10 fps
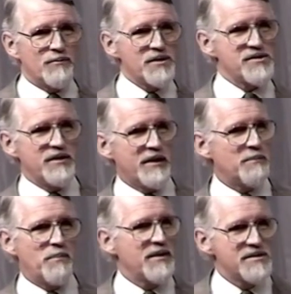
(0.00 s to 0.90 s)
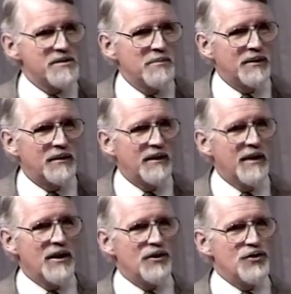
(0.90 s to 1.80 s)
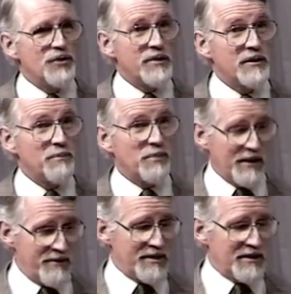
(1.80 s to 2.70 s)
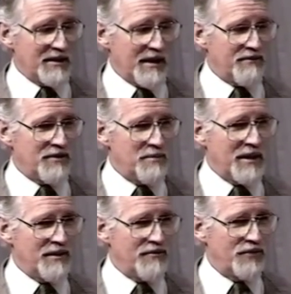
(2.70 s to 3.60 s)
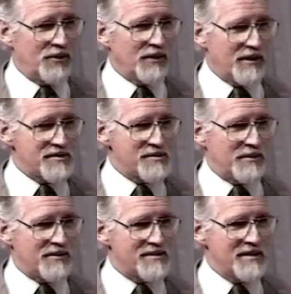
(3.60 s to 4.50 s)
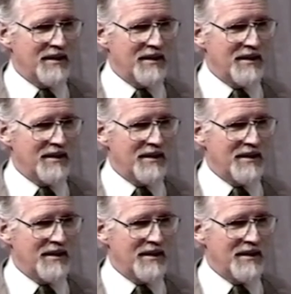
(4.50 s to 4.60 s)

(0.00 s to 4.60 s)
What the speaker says: was not possible during the period covered by the four Gospels.